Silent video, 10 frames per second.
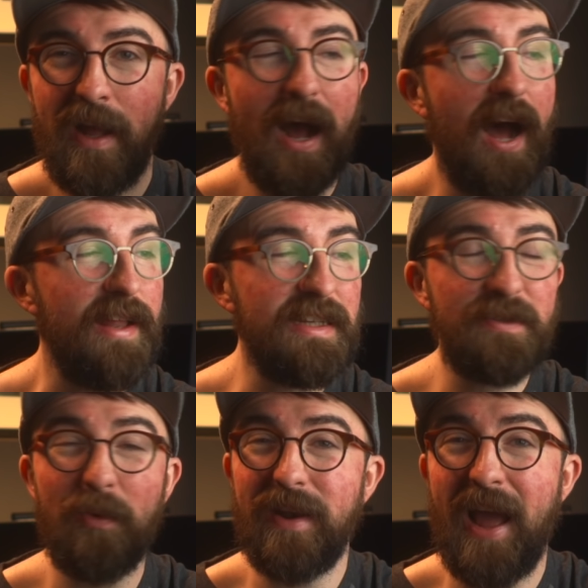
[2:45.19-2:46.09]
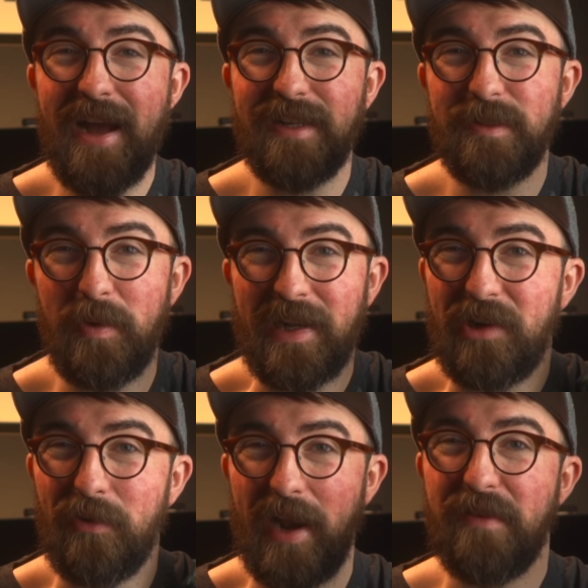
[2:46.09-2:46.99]
Uh, this one has been
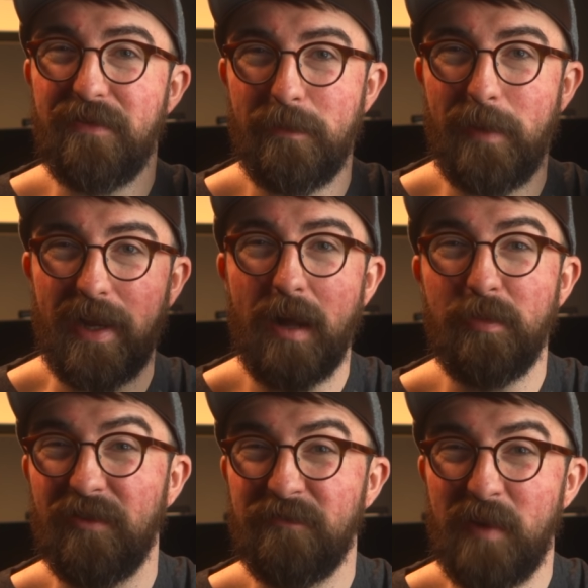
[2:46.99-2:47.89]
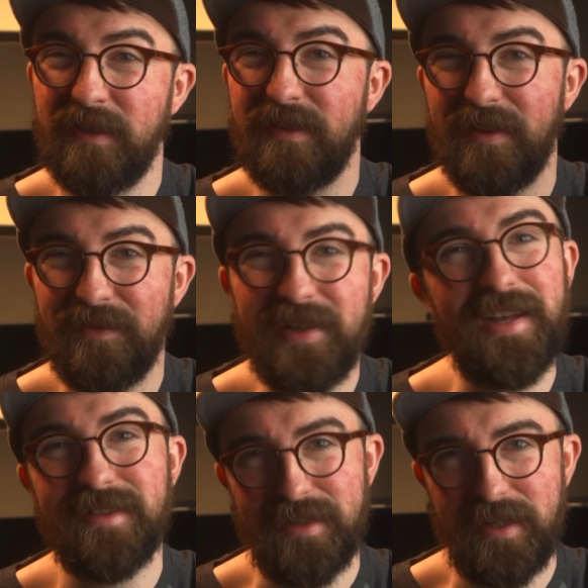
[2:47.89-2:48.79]
great from my couple of months of
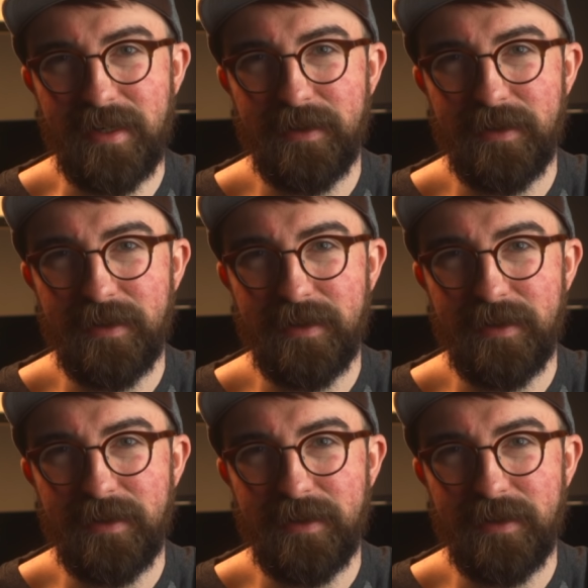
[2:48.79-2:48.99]
testing.